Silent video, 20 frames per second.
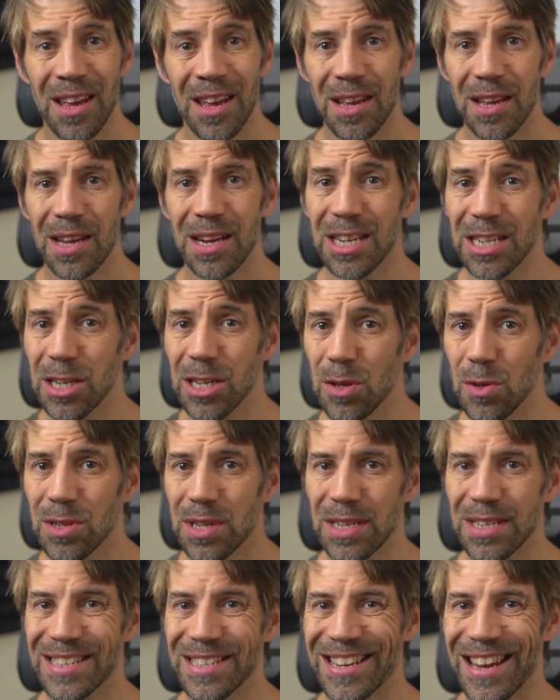
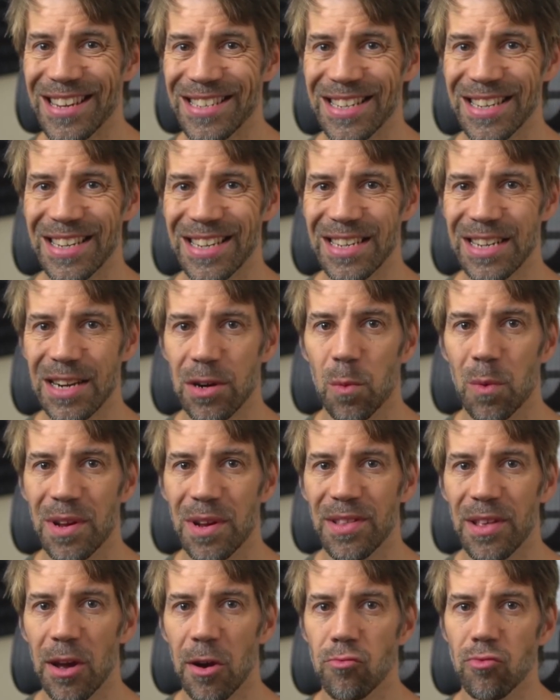including testing with
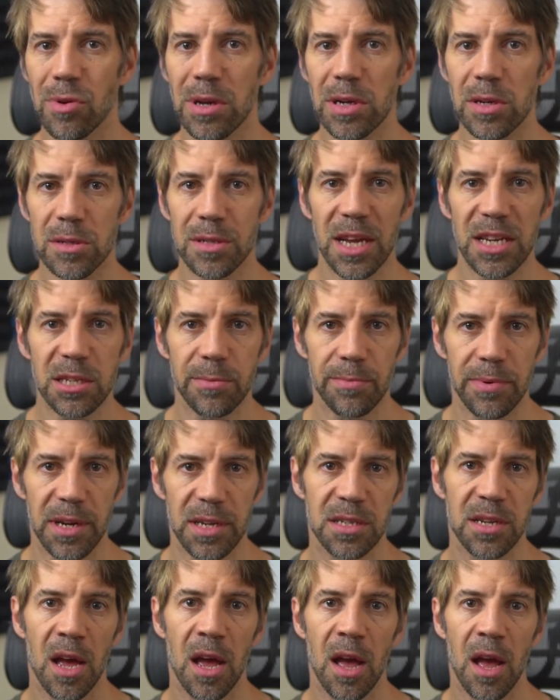a real database,